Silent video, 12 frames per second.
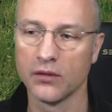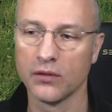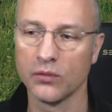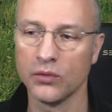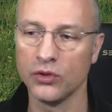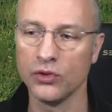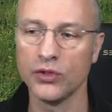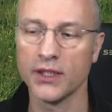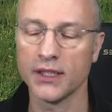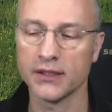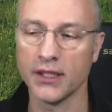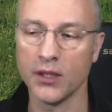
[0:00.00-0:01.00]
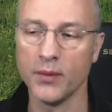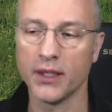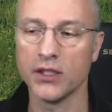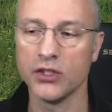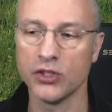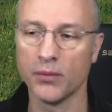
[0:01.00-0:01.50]
we'll do this and then we
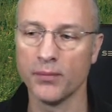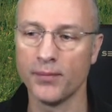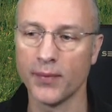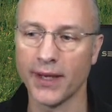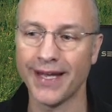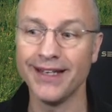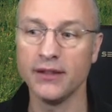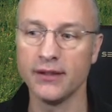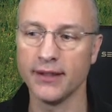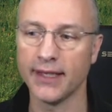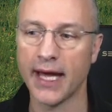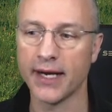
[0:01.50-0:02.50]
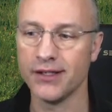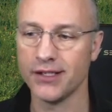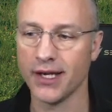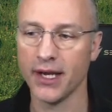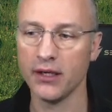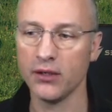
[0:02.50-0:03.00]
can jump into the garage
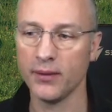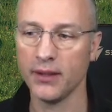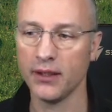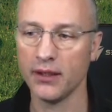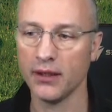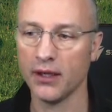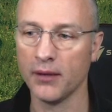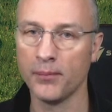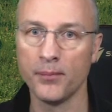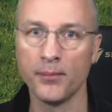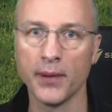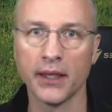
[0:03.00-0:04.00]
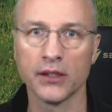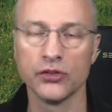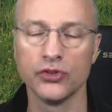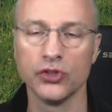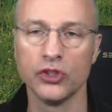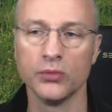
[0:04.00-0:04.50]
anyway and pick a
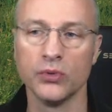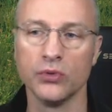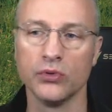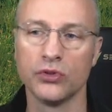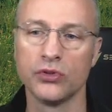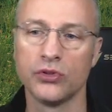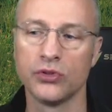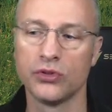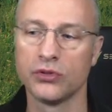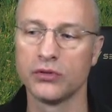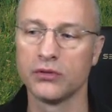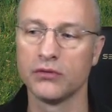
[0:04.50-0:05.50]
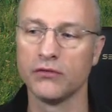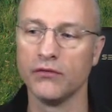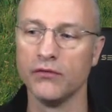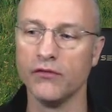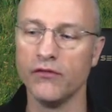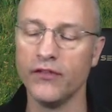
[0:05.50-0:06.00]
suitable
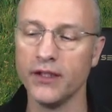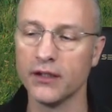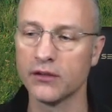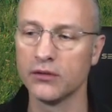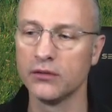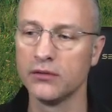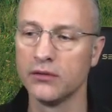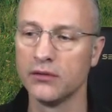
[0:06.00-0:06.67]
vehicle.